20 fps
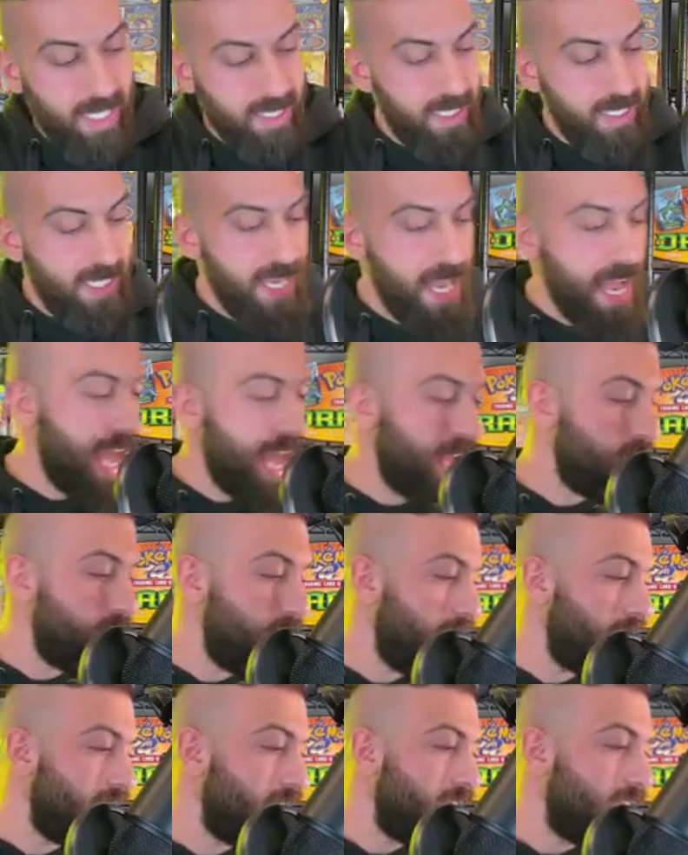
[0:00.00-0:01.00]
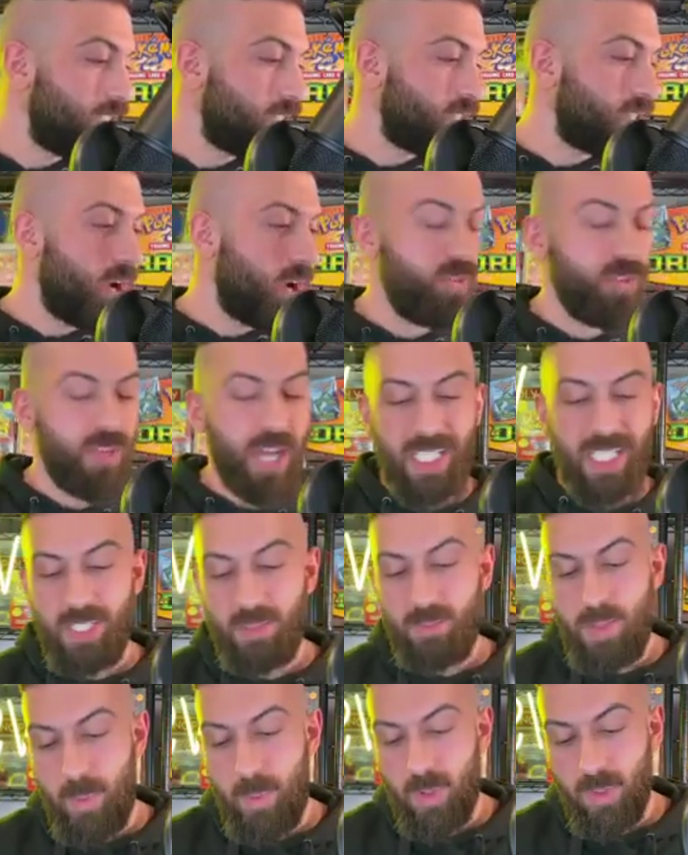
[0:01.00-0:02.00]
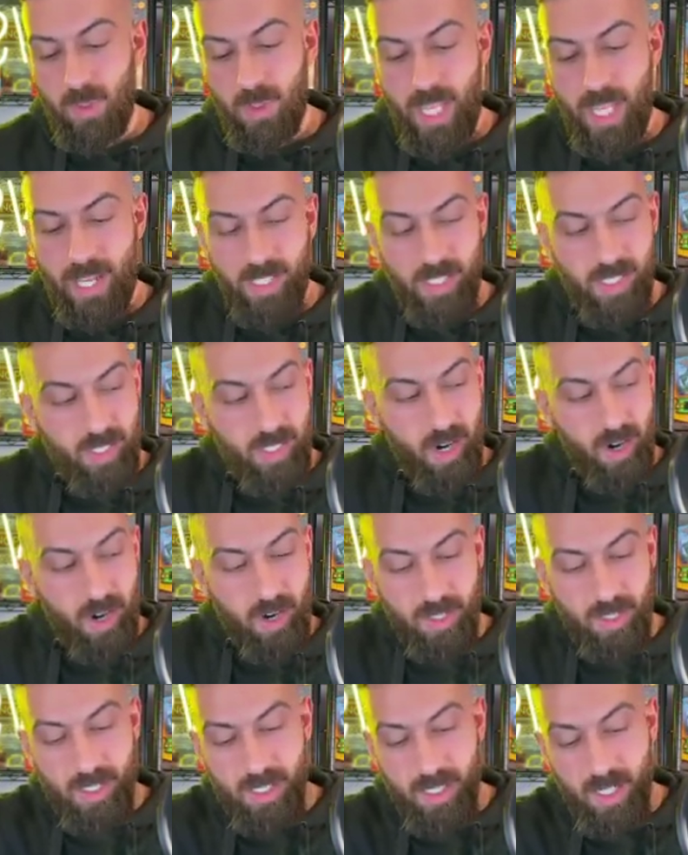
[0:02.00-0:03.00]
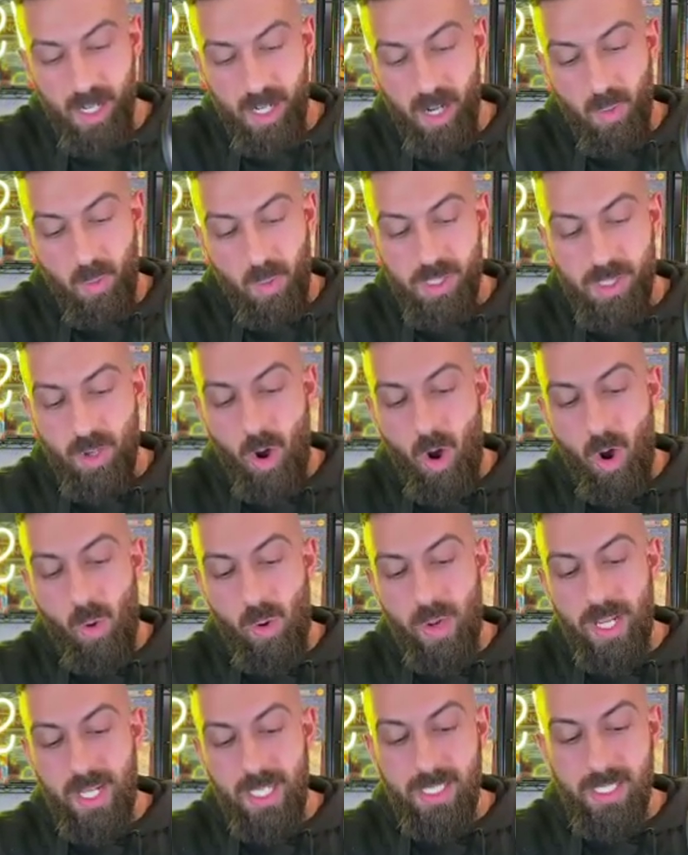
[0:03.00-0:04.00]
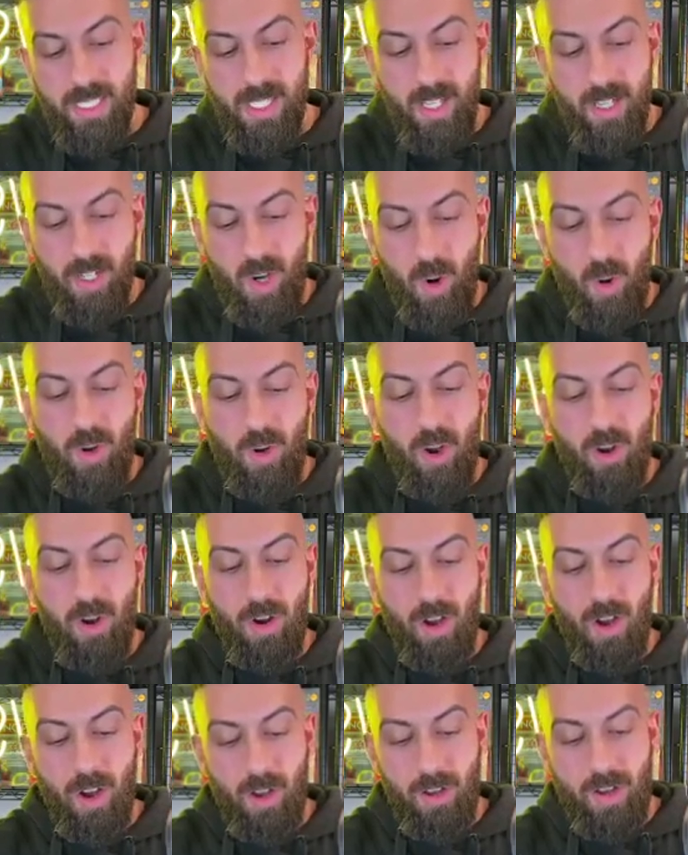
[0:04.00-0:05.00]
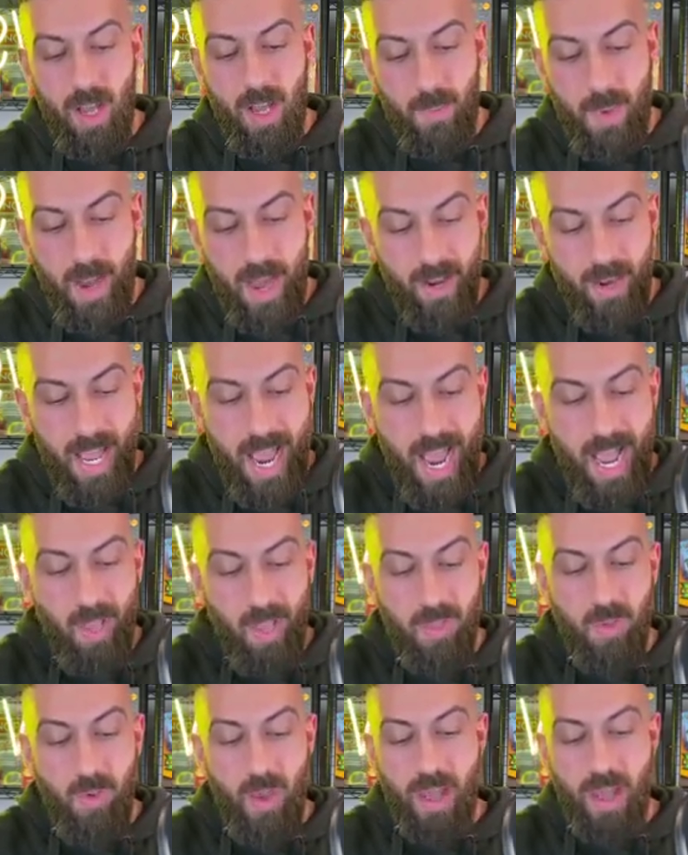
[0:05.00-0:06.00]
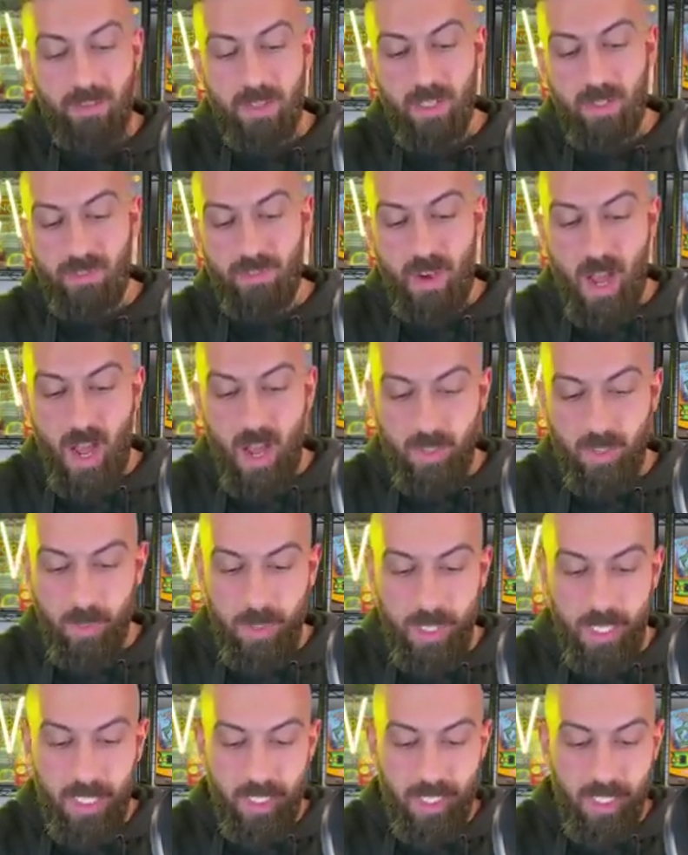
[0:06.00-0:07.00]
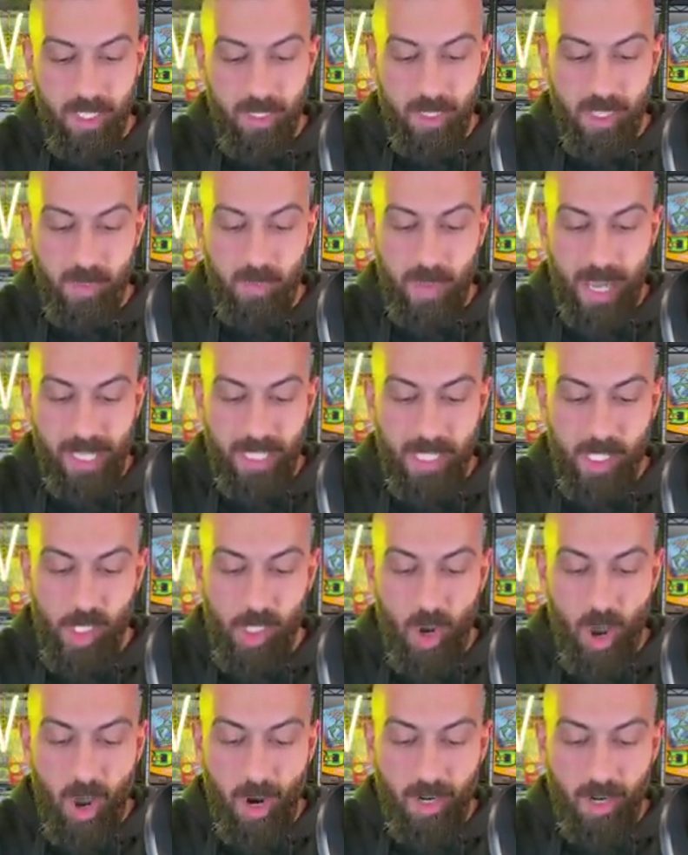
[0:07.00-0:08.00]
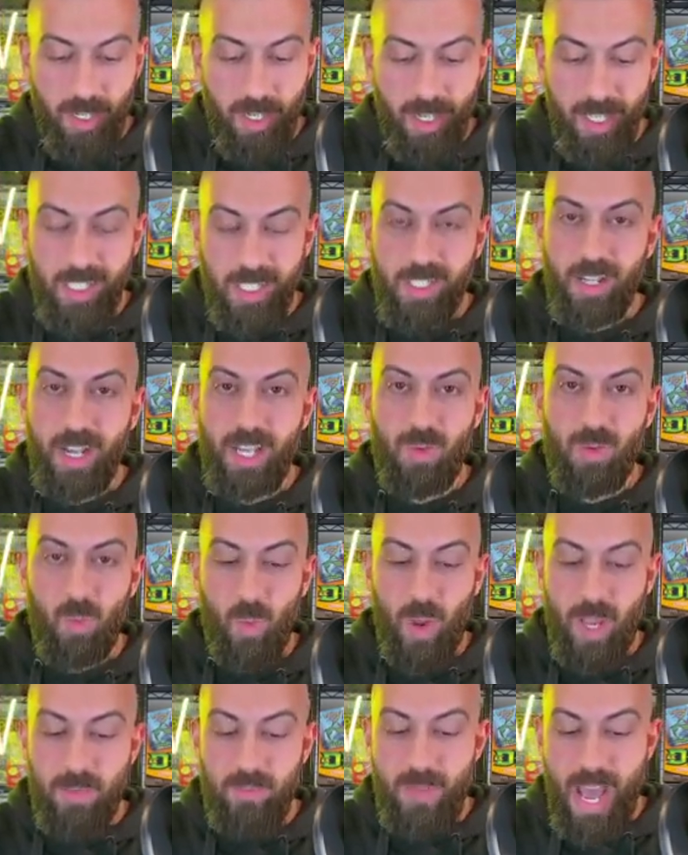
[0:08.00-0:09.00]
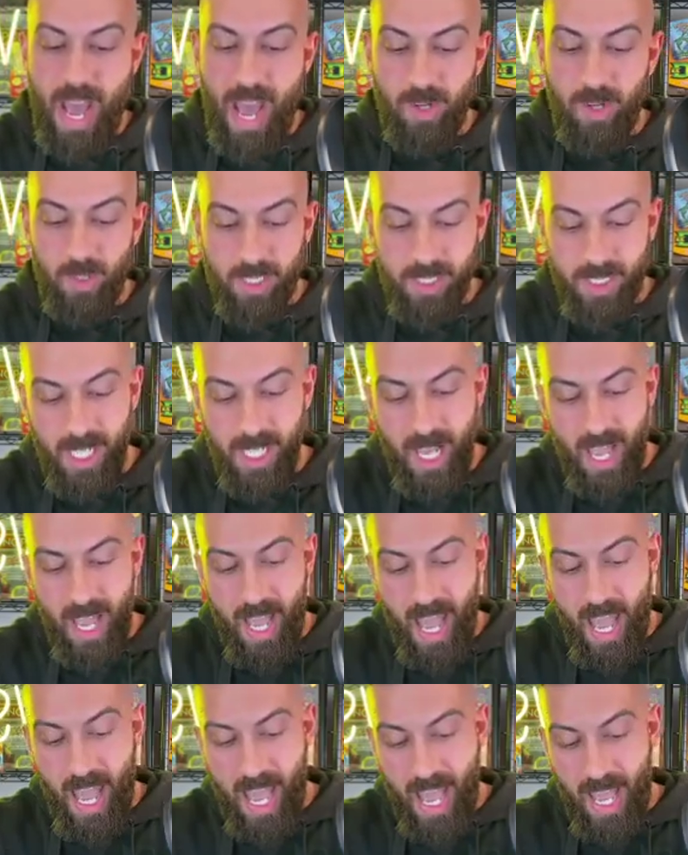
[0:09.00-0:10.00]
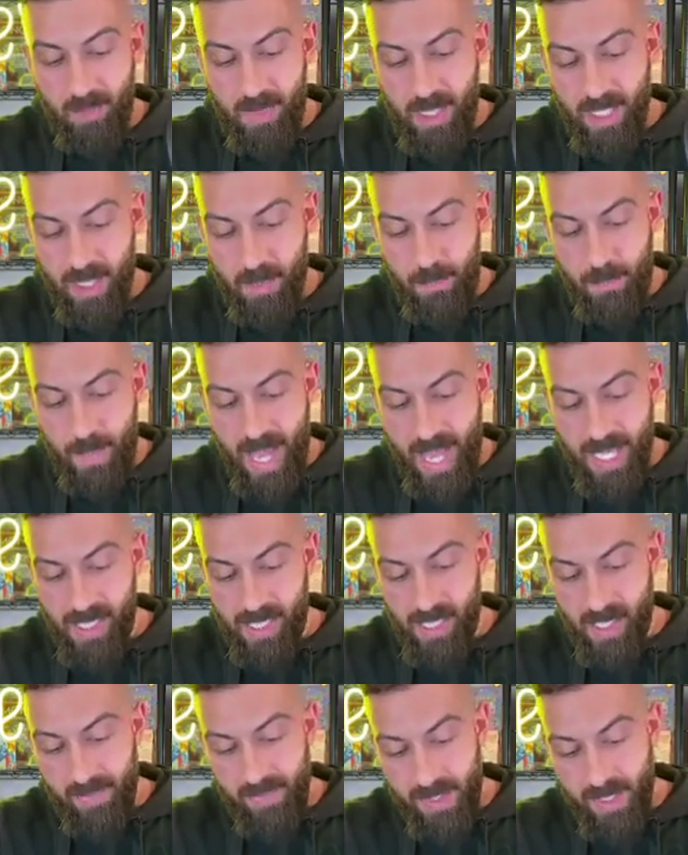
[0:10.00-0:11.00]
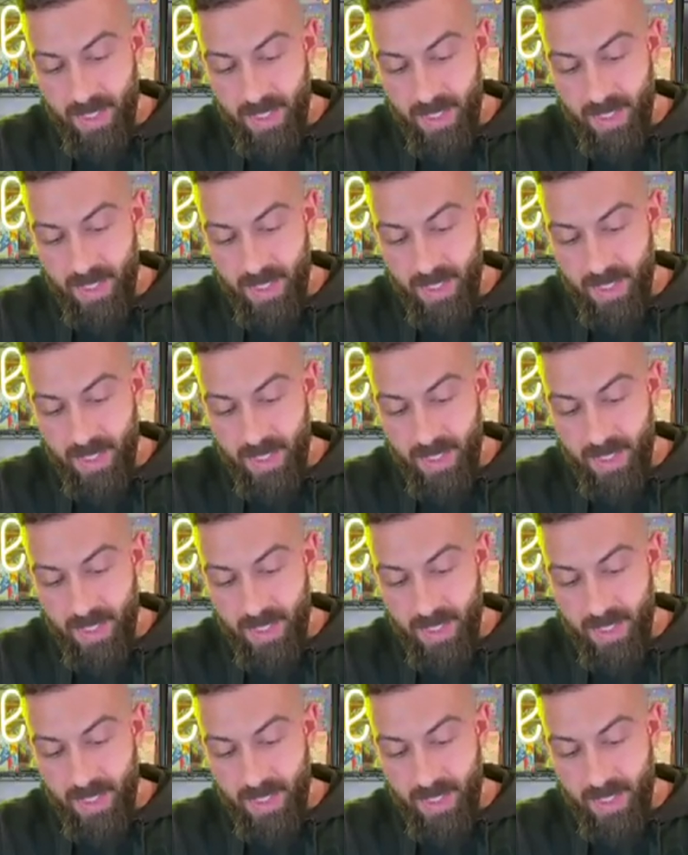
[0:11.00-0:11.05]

to the anime. So if you guys remember, Lieutenant Surge was always going on and on about how you have to evolve your Pikachu to make it stronger so that I could win battles and be the best.